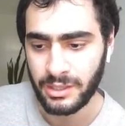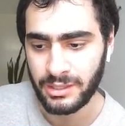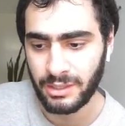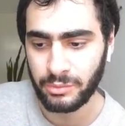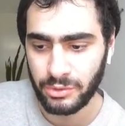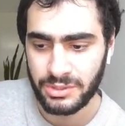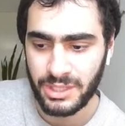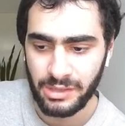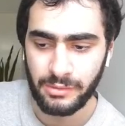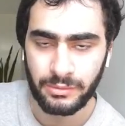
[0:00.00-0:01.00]
Dumbledore's
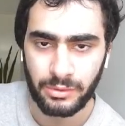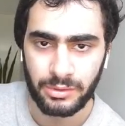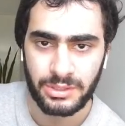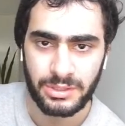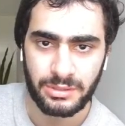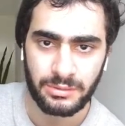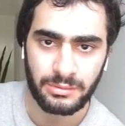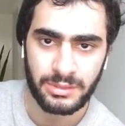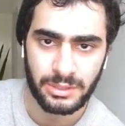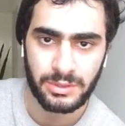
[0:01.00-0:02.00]
death, of course.
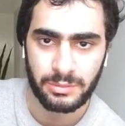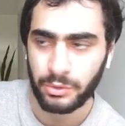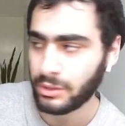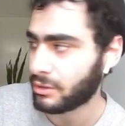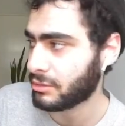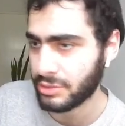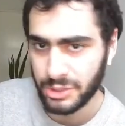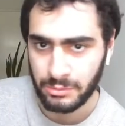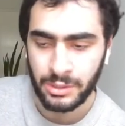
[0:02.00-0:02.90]
So spoiler alert shit.